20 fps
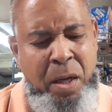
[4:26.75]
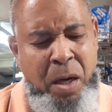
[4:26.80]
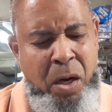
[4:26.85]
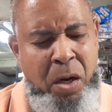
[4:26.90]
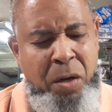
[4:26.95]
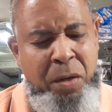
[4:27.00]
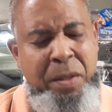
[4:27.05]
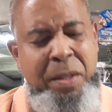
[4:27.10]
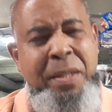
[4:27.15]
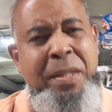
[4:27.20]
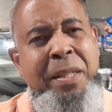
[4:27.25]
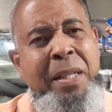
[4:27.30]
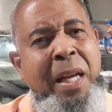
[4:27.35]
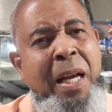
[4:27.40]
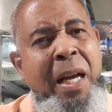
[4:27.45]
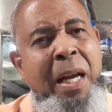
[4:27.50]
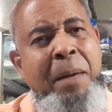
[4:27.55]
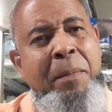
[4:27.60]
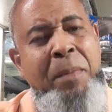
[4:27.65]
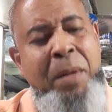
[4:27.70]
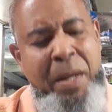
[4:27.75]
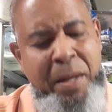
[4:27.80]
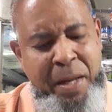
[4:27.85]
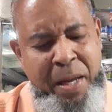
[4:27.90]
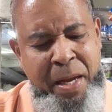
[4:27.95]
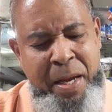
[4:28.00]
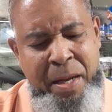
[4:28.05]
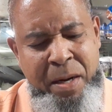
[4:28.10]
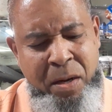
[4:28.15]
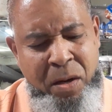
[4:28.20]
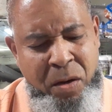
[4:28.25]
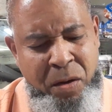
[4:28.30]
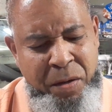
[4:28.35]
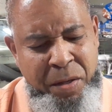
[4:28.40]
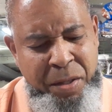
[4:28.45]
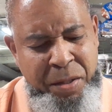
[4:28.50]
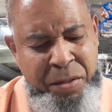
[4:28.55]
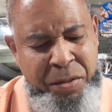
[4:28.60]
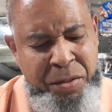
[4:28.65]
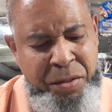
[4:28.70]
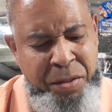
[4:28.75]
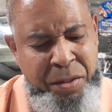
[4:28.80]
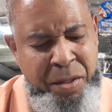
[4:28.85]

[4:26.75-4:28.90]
All this time they had, all these